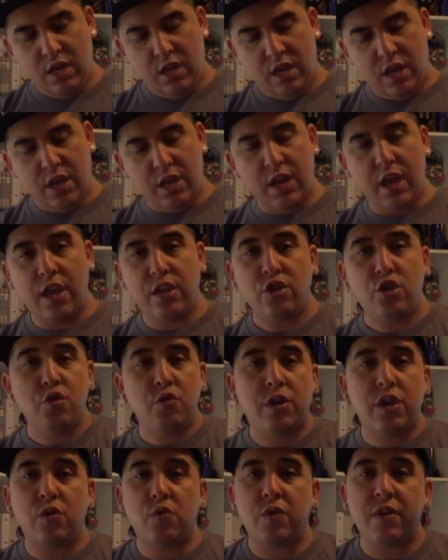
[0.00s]
And
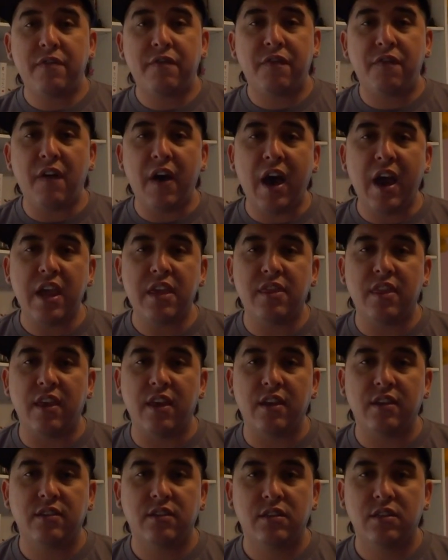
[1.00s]
you can refine
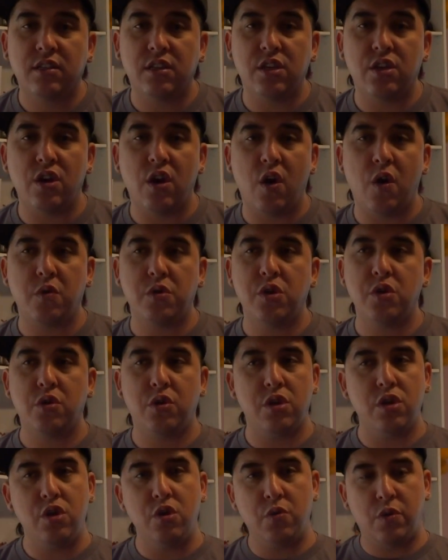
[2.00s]
this. You know,
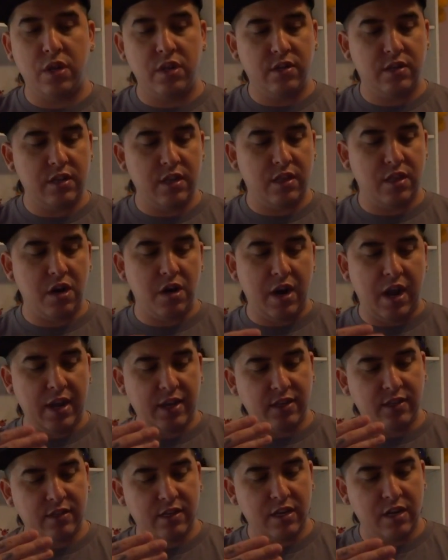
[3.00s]
you can sit there, and I
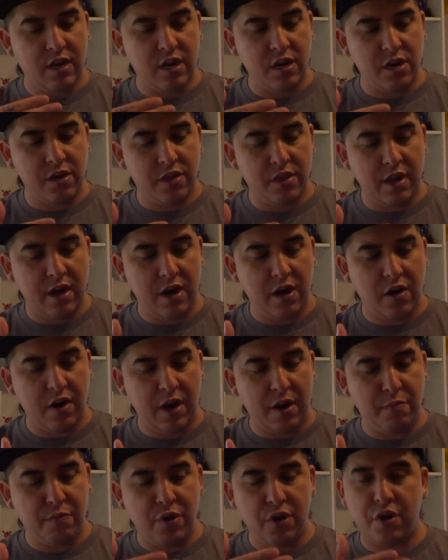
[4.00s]
can sit there
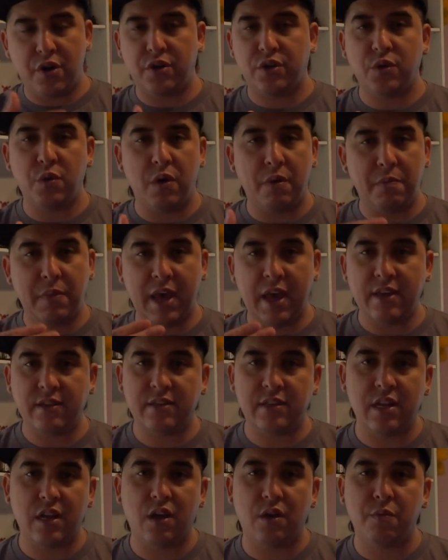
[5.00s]
and put her to a
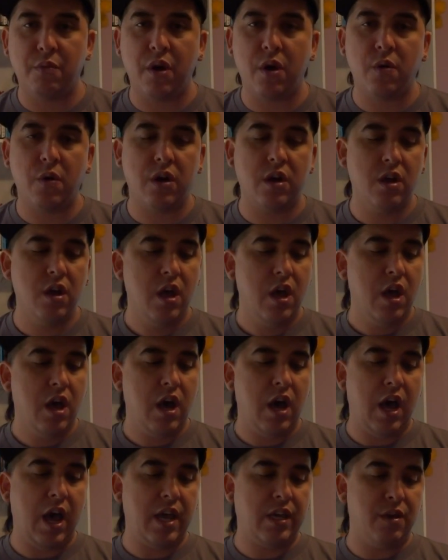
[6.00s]
pastel boa.
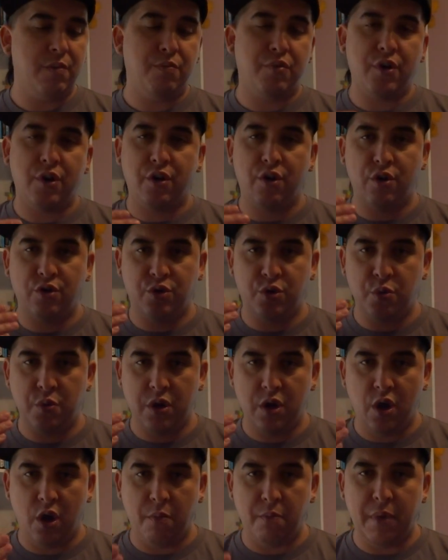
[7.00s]
I can put her to
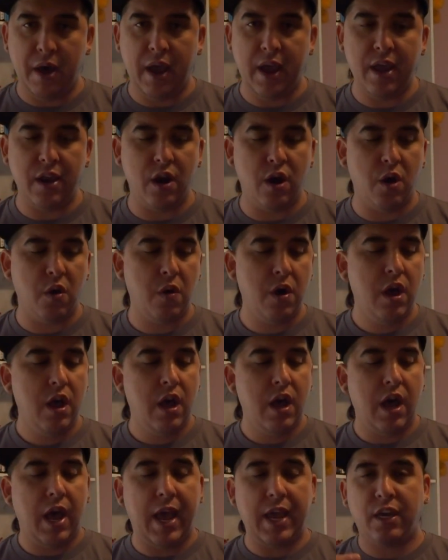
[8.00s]
an albino.
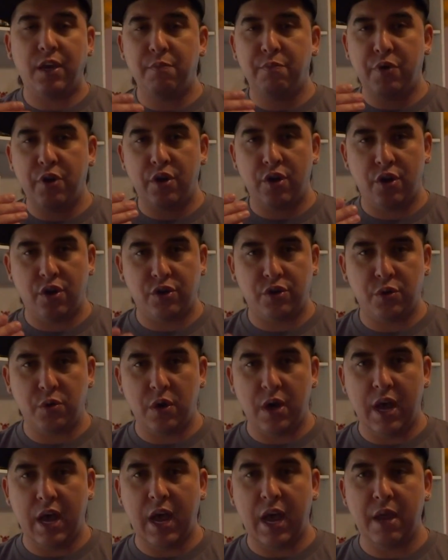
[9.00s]
I can put her
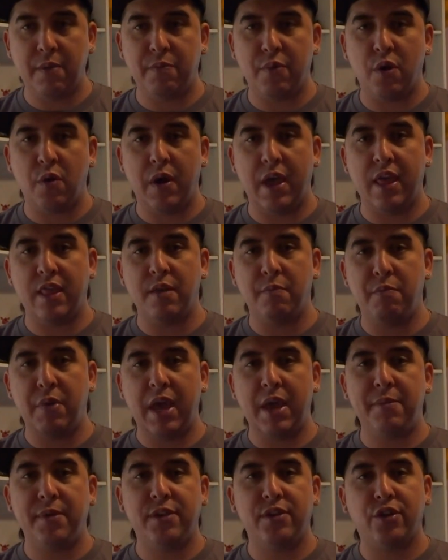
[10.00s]
to a hypo, and the
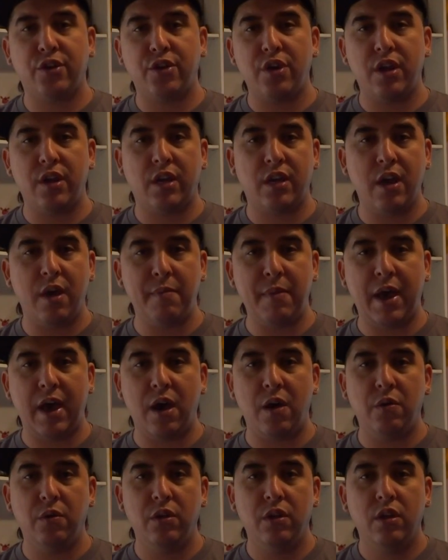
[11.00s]
babies are going to come
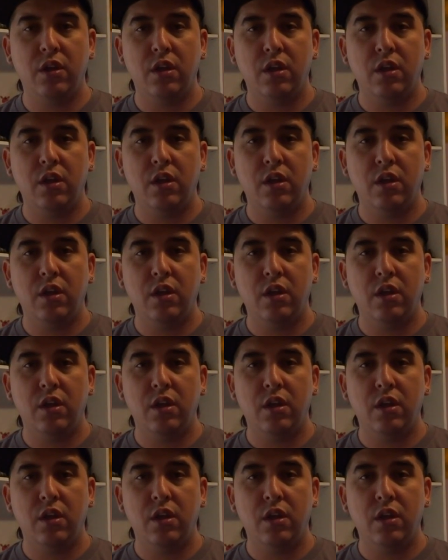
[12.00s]
out